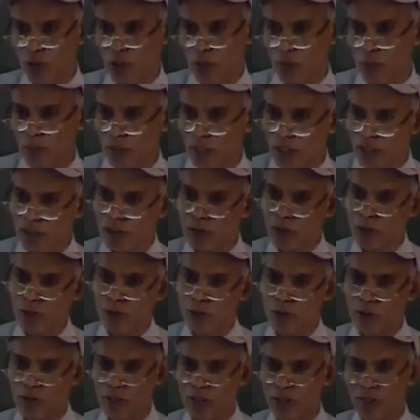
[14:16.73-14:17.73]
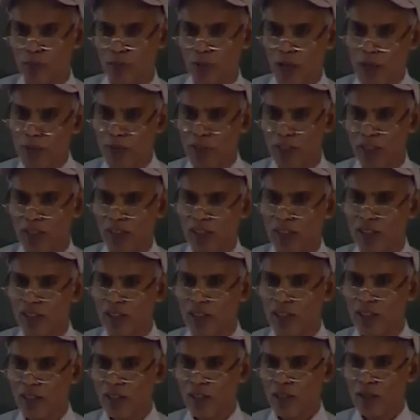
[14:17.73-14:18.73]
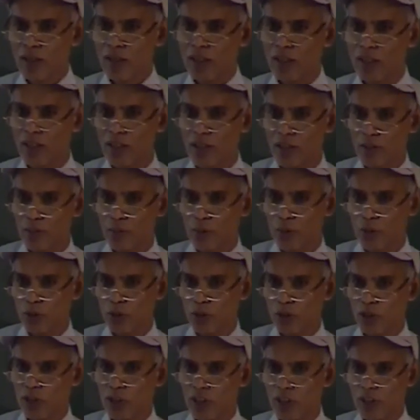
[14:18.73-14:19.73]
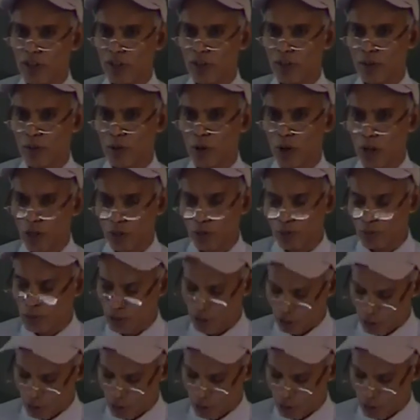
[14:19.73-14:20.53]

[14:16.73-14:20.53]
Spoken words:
number. So you are mapping the positive volume,